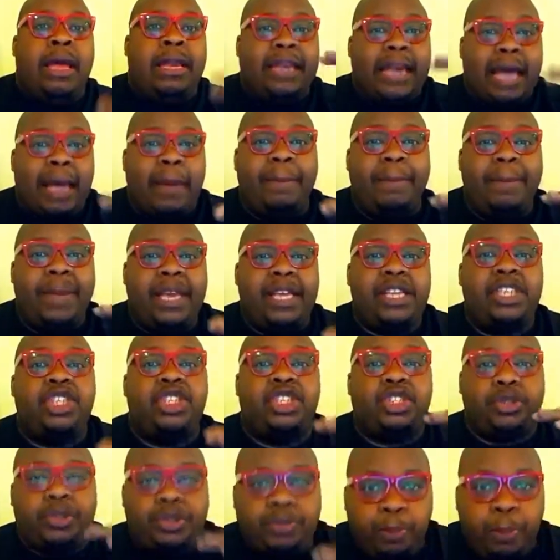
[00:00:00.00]
That
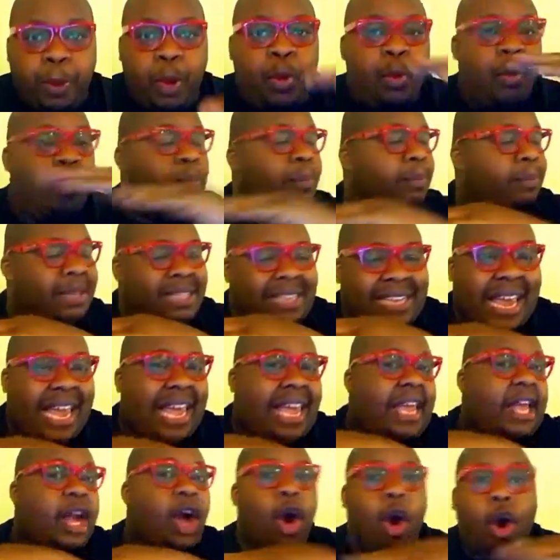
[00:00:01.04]
means, boom,
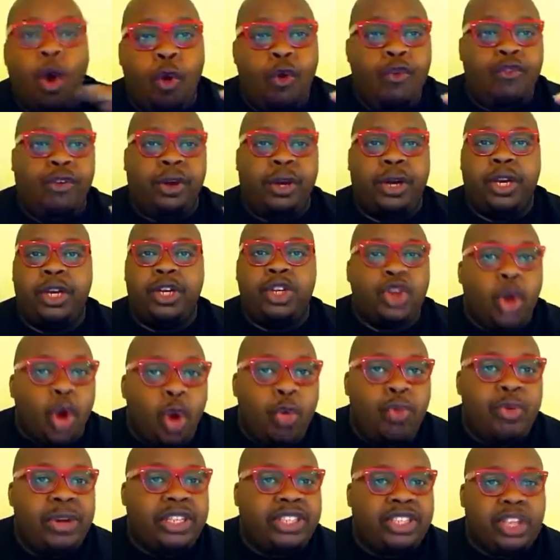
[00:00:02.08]
day over.
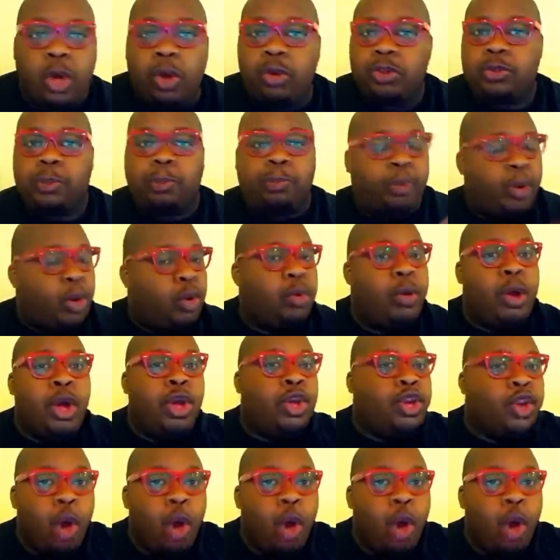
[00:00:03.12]
No results. Boom.